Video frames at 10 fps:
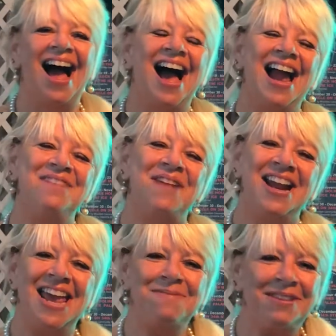Hi, my
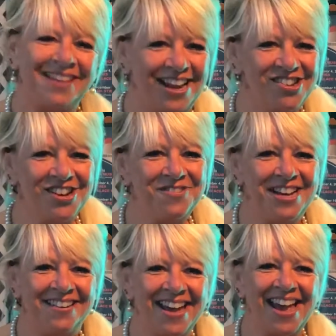name is Angela
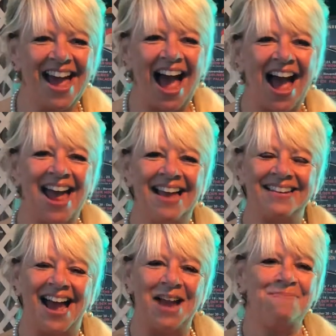Reeder and
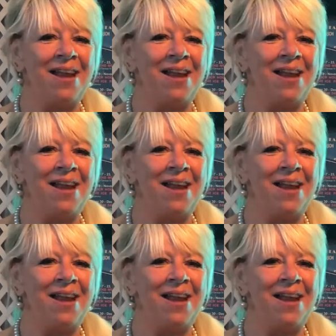I